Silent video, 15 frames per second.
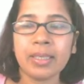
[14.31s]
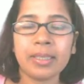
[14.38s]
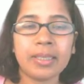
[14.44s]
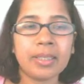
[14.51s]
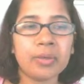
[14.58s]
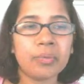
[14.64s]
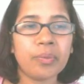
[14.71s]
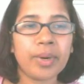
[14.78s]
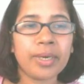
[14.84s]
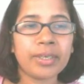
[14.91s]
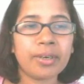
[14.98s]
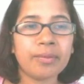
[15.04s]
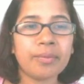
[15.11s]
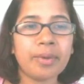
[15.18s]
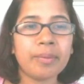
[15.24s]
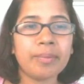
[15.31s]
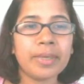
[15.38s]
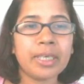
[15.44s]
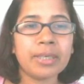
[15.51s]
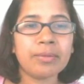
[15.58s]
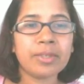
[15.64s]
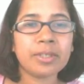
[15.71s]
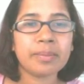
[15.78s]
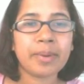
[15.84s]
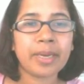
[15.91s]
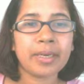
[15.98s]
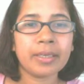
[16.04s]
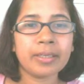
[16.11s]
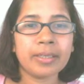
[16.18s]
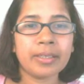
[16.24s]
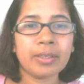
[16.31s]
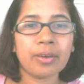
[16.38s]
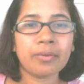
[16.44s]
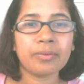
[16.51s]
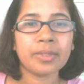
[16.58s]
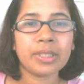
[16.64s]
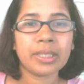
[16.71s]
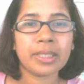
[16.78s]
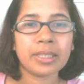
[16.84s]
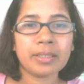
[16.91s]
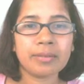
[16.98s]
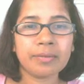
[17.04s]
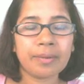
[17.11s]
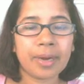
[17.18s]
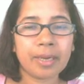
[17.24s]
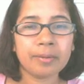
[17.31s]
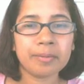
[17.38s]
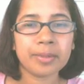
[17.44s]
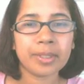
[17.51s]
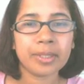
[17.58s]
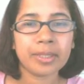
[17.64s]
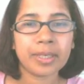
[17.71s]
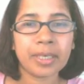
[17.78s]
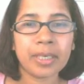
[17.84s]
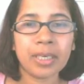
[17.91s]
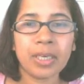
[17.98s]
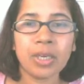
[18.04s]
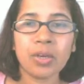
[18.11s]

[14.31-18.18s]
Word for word: The weight of a minimum spanning tree of G is 500.